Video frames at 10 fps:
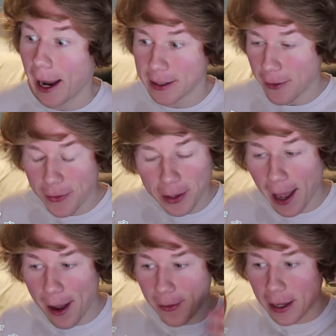I definitely
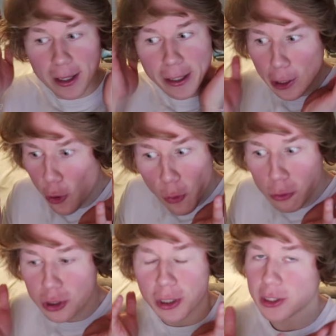have a
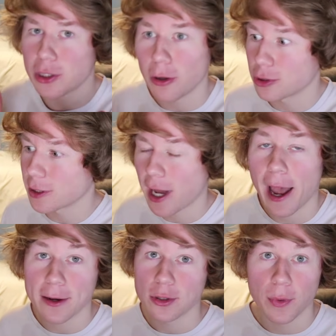huge nostalgic
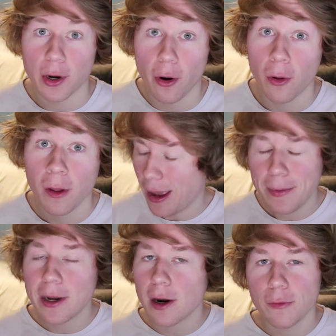tie to it all.
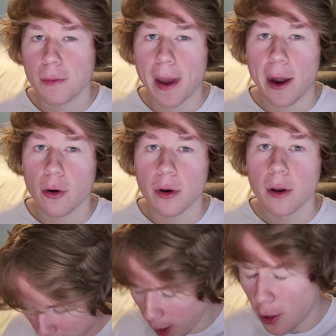Maybe none of it mattered,
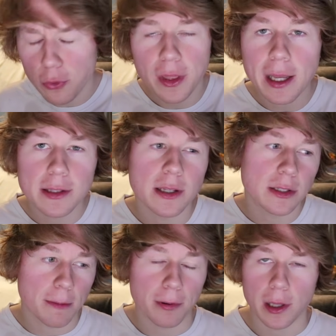but I don't think it's as
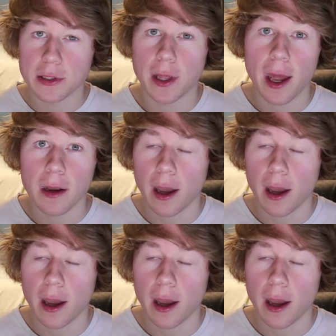simple as that.